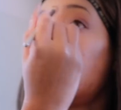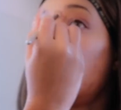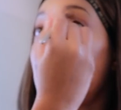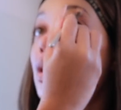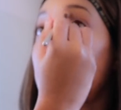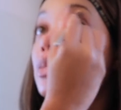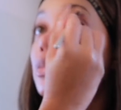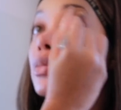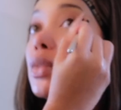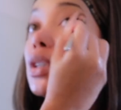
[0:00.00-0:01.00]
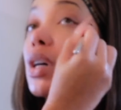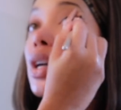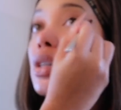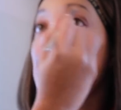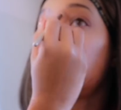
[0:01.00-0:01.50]
um,
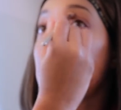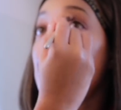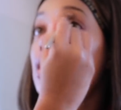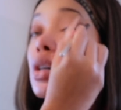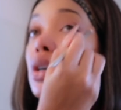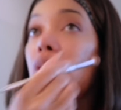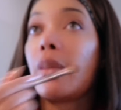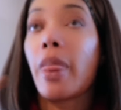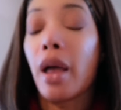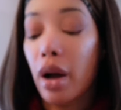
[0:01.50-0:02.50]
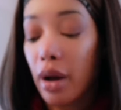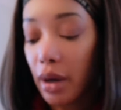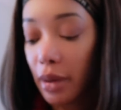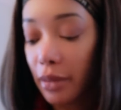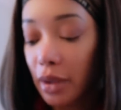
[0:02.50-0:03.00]
looking to
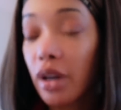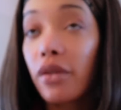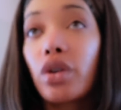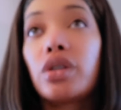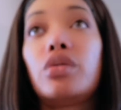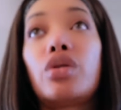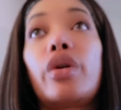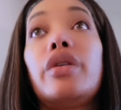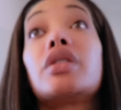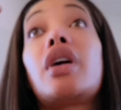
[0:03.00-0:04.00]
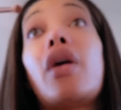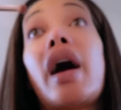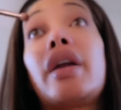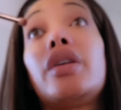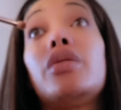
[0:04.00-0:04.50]
uh, looking for tutorials on
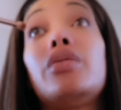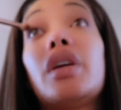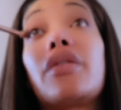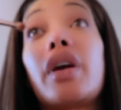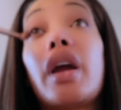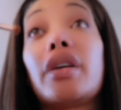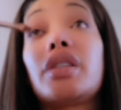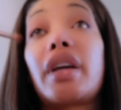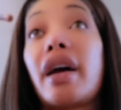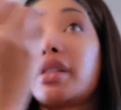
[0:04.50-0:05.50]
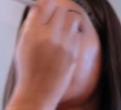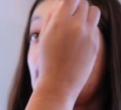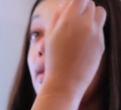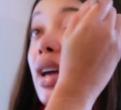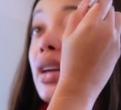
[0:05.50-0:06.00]
how to do different hairstyles and
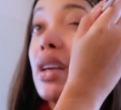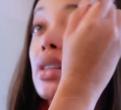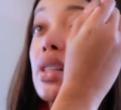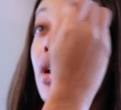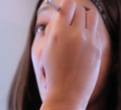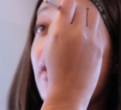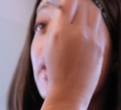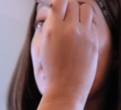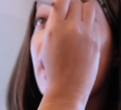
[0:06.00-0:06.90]
stuff like that. So I feel